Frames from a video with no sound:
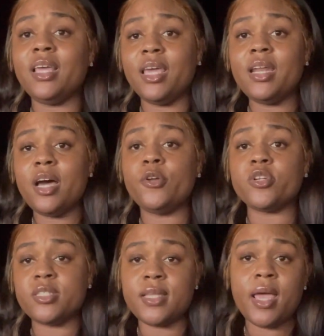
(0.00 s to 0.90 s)
get
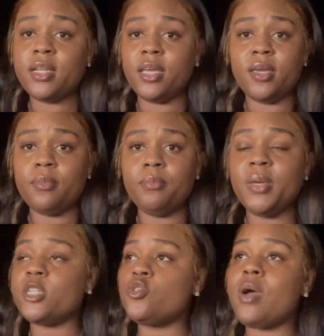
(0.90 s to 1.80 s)
understanding
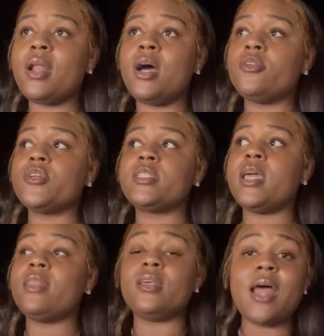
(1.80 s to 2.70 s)
because you got to
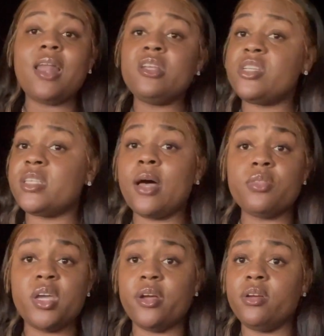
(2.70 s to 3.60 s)
understand the knowledge is out
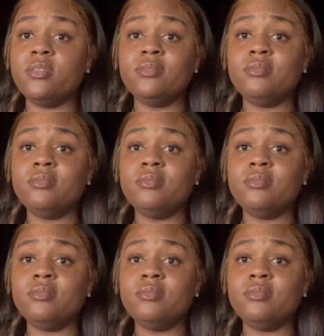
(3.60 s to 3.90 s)
there.